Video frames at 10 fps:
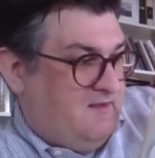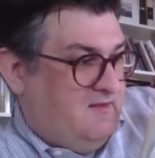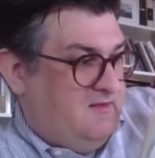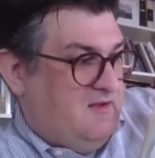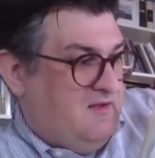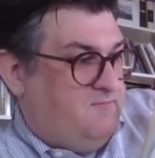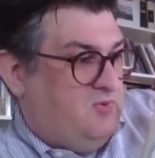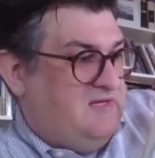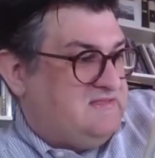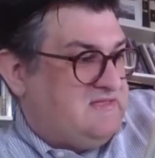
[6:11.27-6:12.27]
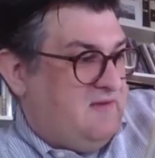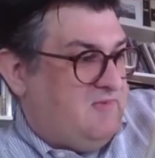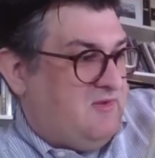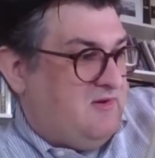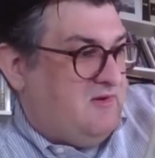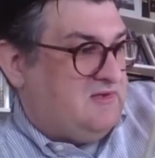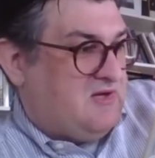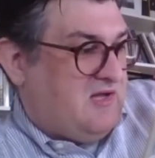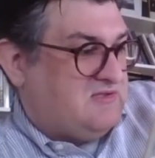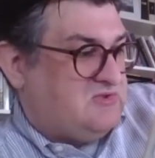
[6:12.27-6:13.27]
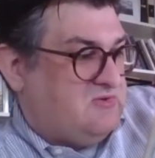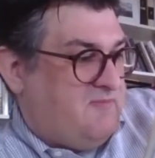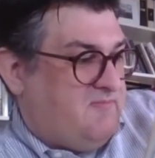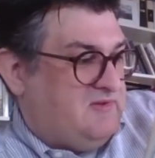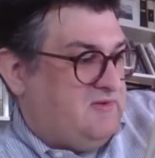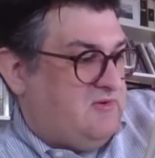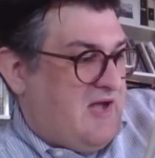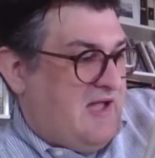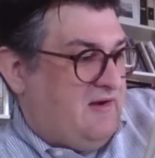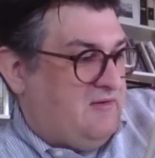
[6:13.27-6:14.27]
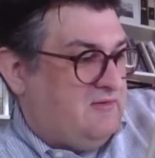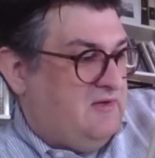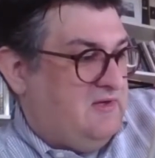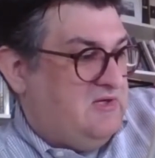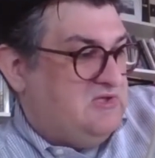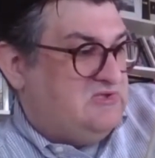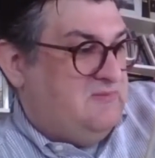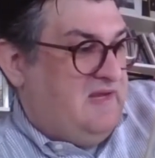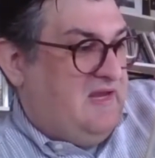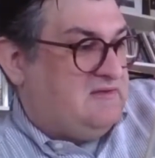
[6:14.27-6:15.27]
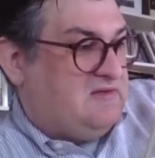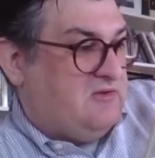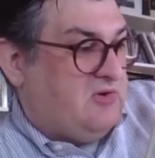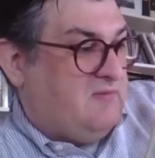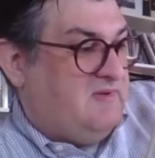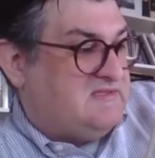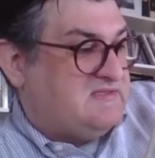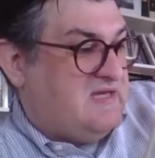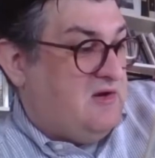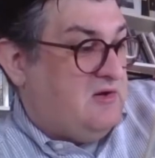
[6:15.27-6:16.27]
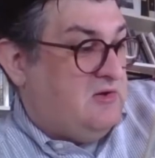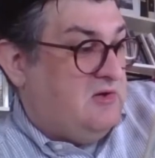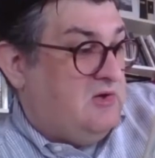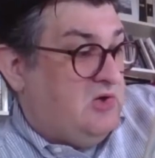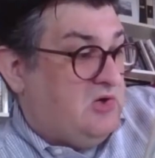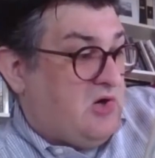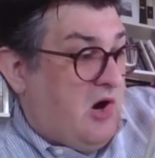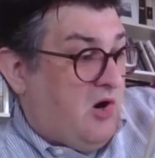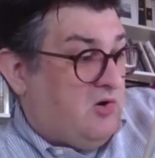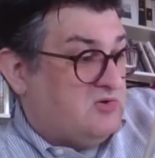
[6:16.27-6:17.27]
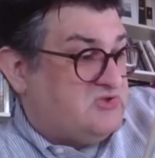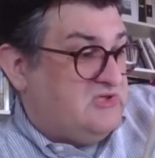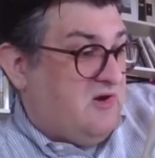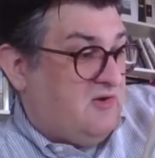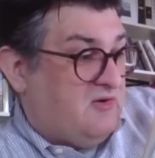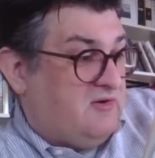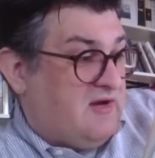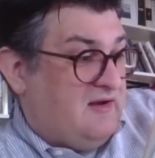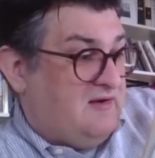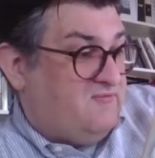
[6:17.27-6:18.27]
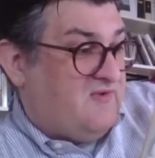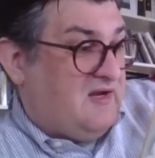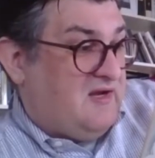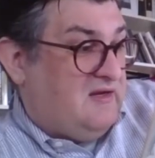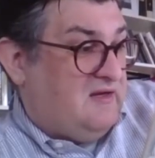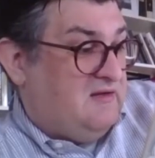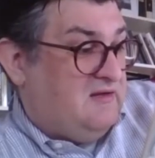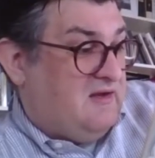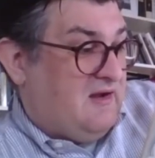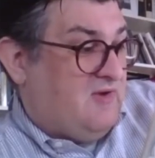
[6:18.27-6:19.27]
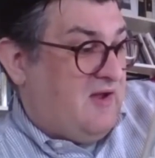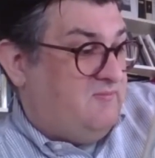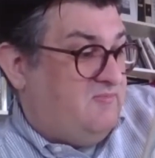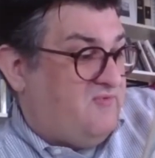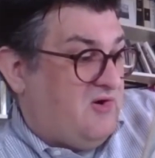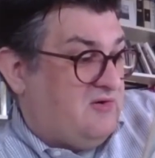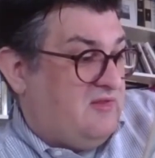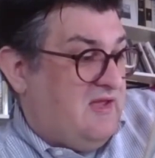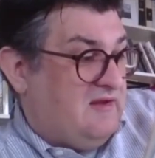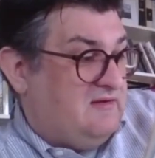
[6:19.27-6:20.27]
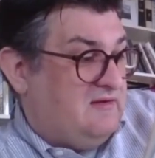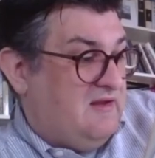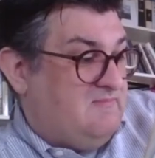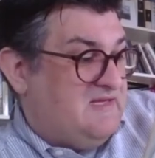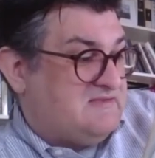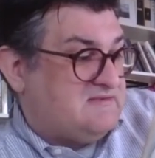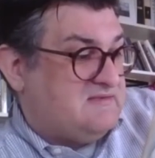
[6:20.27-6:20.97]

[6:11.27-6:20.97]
A breeze came along and tossed her up a little higher. She began to look a bit scared. "Carl," she called, kind of funny. I grabbed for her leg and missed.